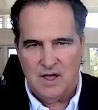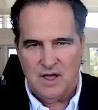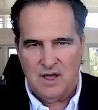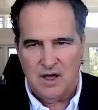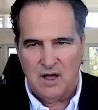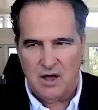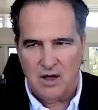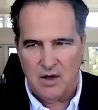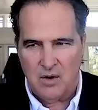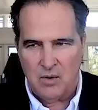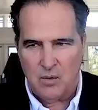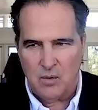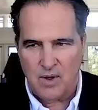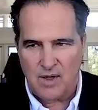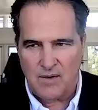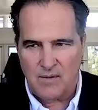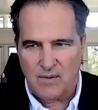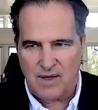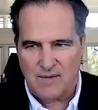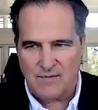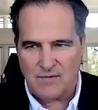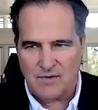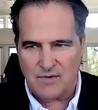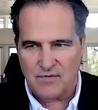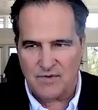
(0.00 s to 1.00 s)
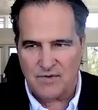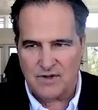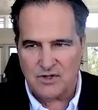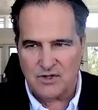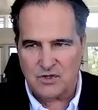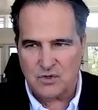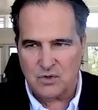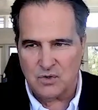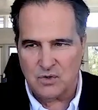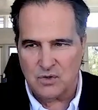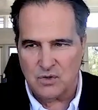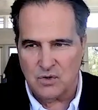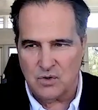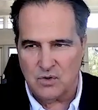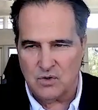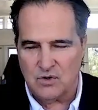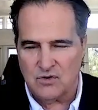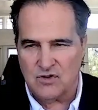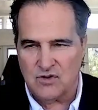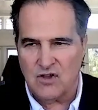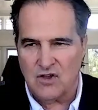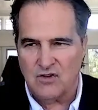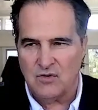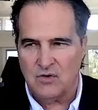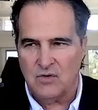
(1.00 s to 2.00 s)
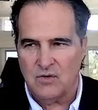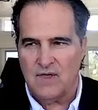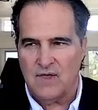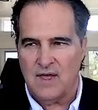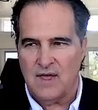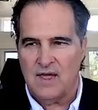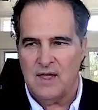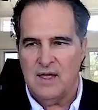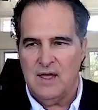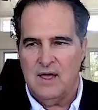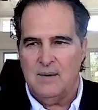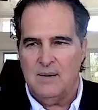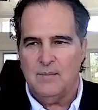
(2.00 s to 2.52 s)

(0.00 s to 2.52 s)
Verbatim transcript: uh, we, we haven't finished your, your discussion on that.